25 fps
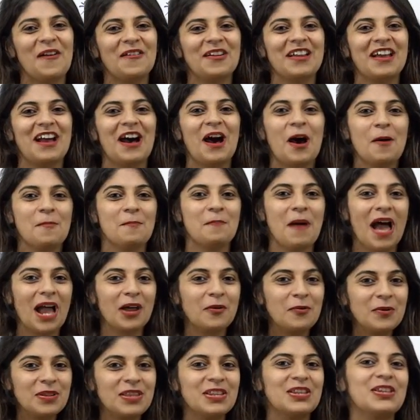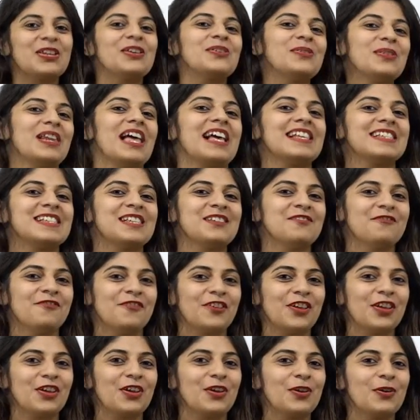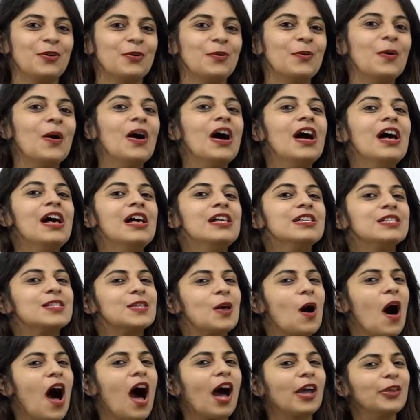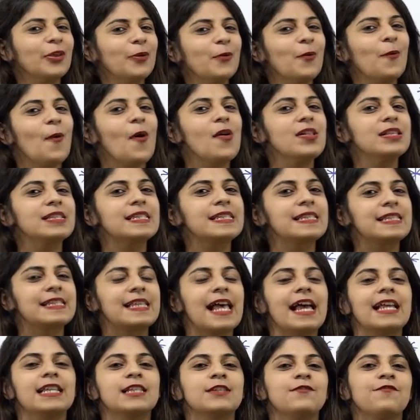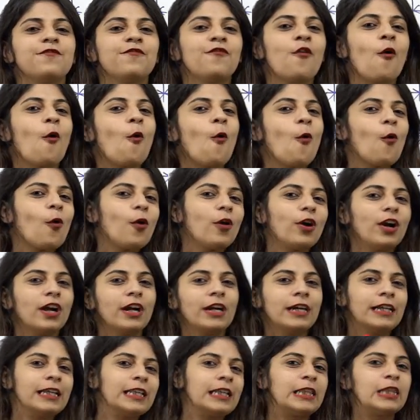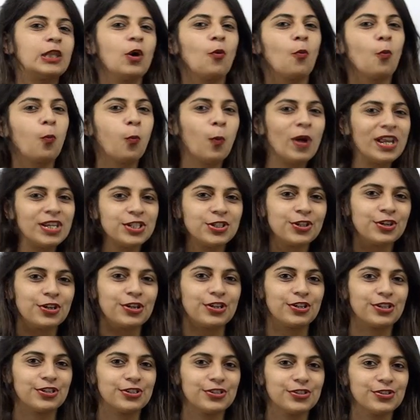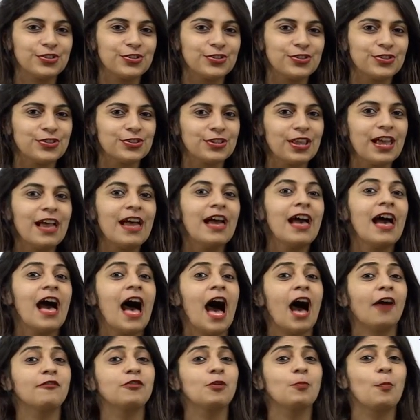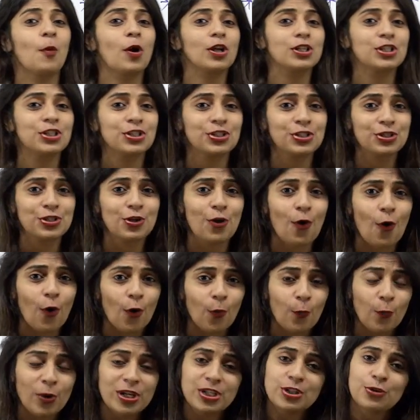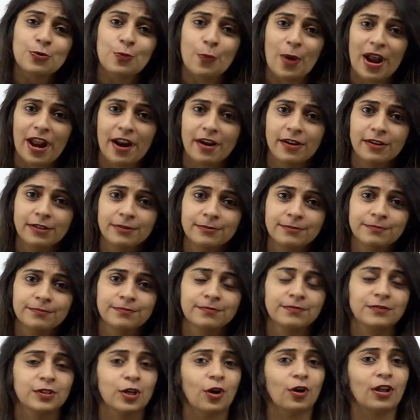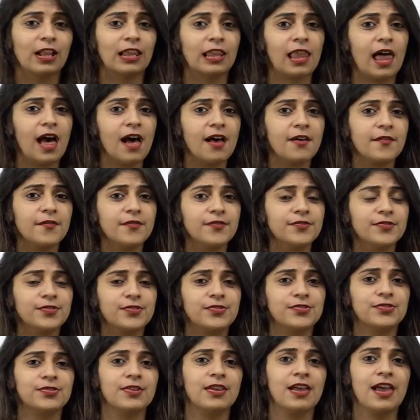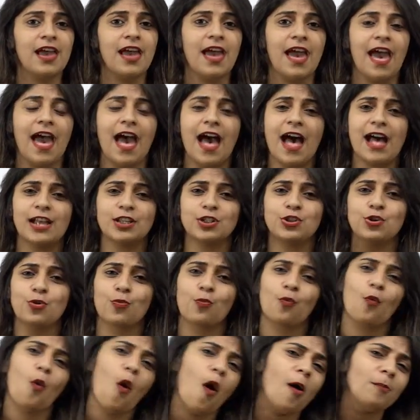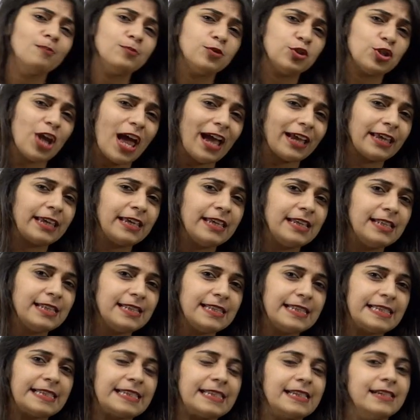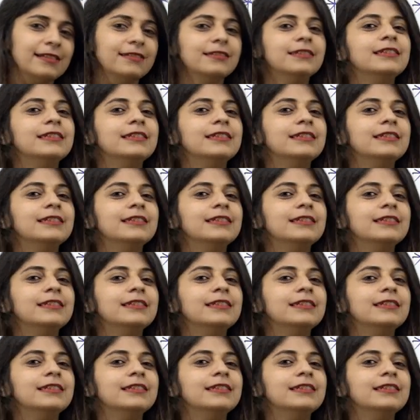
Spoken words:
America, back with a new lesson for you. So are you all set for the winters? Have you bought your winter wear, your gloves and your warm jackets?